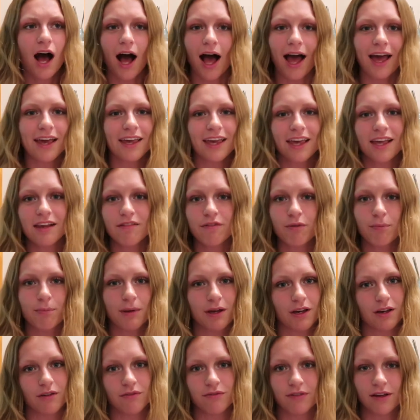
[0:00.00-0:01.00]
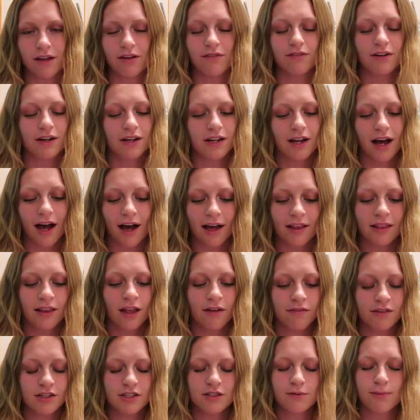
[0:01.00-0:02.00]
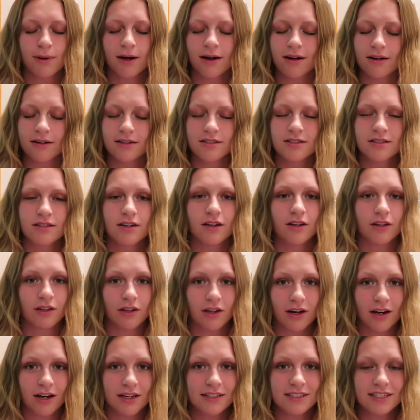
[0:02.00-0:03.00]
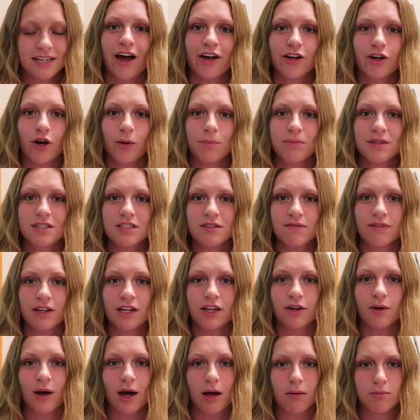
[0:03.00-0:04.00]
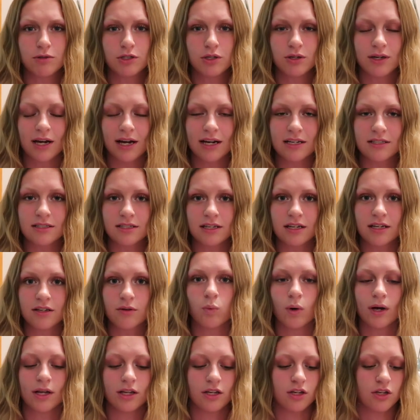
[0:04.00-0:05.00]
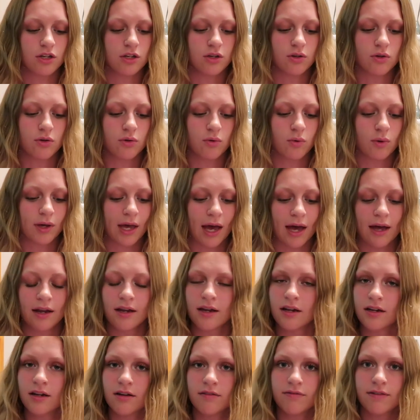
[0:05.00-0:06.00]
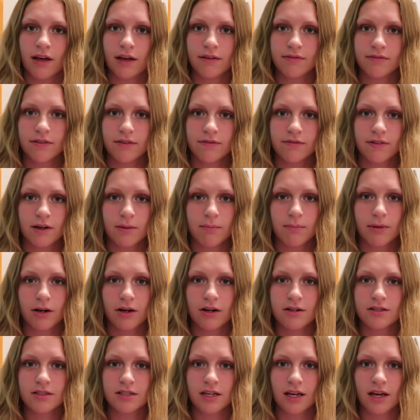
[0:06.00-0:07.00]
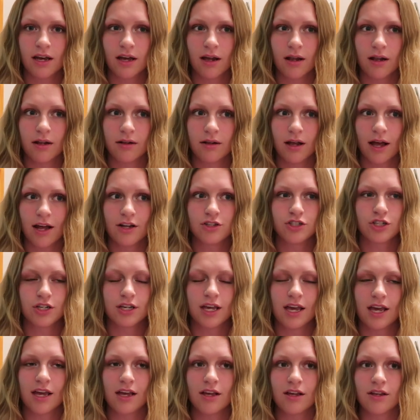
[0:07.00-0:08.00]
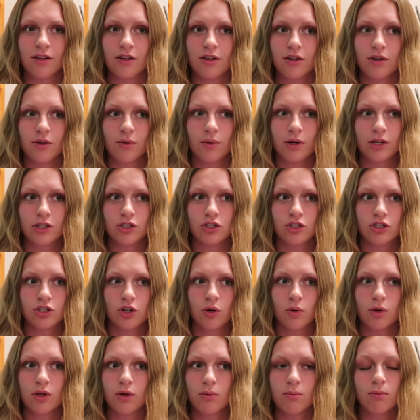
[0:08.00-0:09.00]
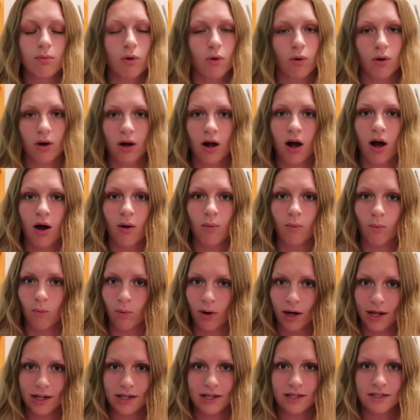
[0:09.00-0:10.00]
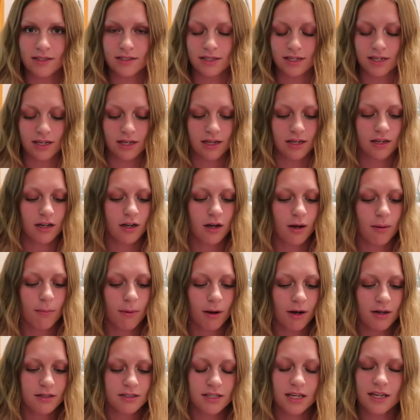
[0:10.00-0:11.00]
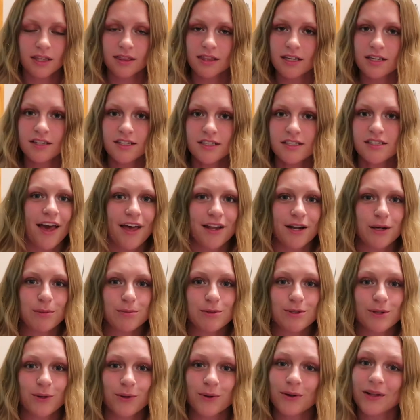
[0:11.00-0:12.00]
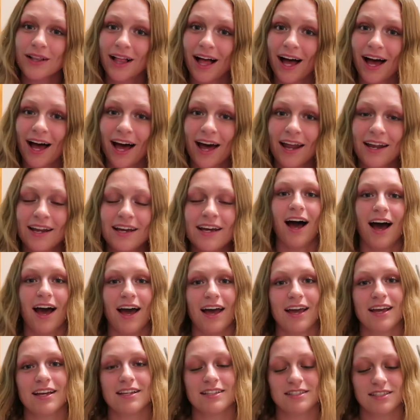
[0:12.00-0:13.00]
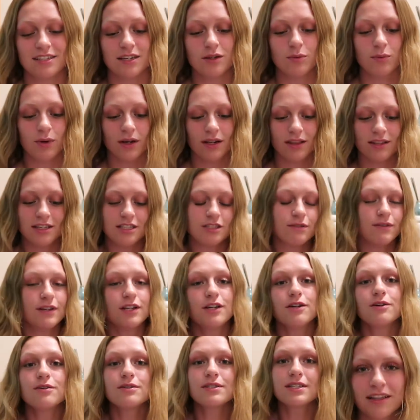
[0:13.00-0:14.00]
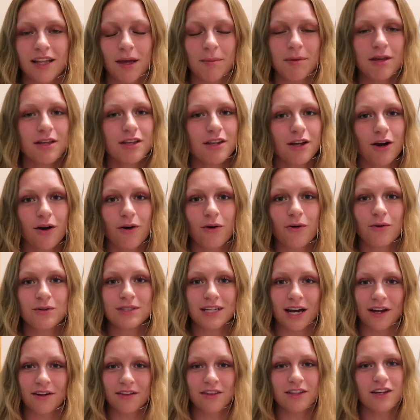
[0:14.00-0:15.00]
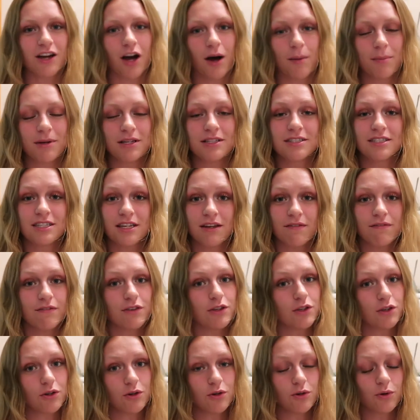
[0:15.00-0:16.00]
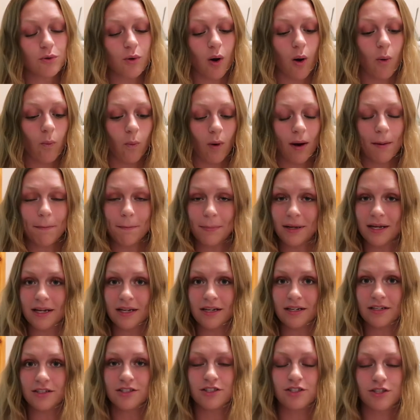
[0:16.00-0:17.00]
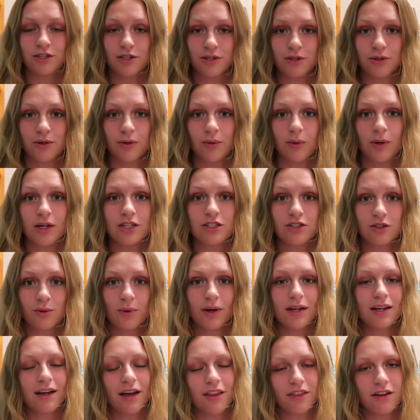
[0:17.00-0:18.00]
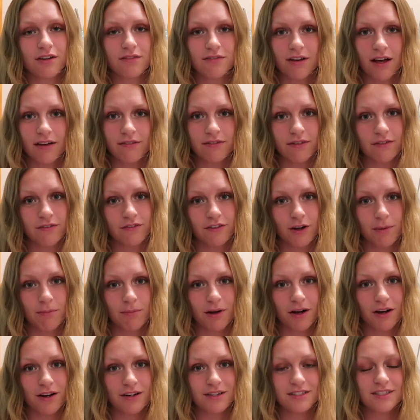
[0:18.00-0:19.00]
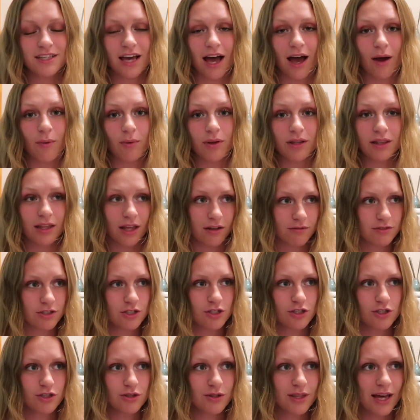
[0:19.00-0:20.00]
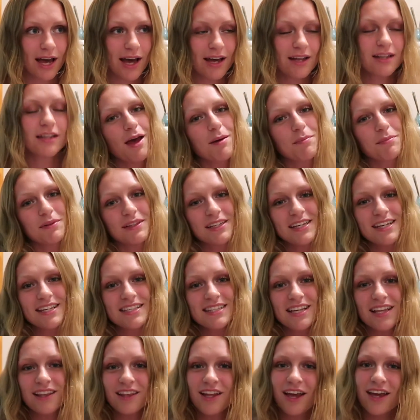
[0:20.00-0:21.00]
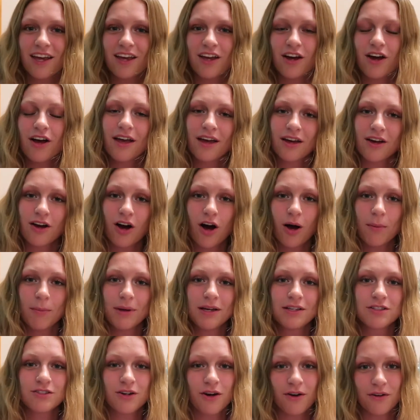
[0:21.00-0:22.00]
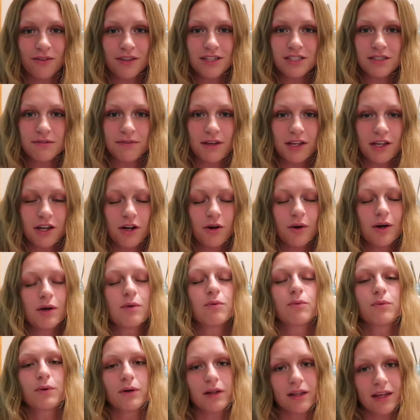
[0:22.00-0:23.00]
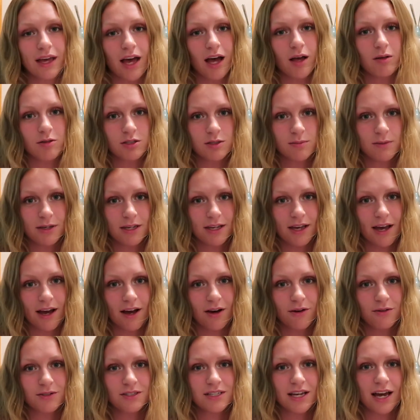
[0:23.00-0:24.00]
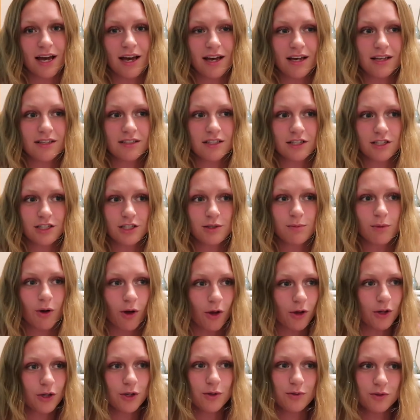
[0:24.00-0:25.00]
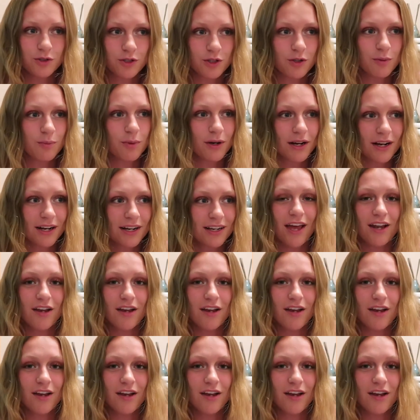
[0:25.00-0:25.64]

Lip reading: I can't even pick a favorite. I love this box a lot. I hope this video helps you guys like what you get in a FabFitFun box and educate you and show you more on what is in a box like this. And I'm so glad I did one of these videos. Let me know down in the comments if you want me to do another FabFitFun box. I would love to do that. And please like and comment on this video. It really helps me out as a small YouTuber.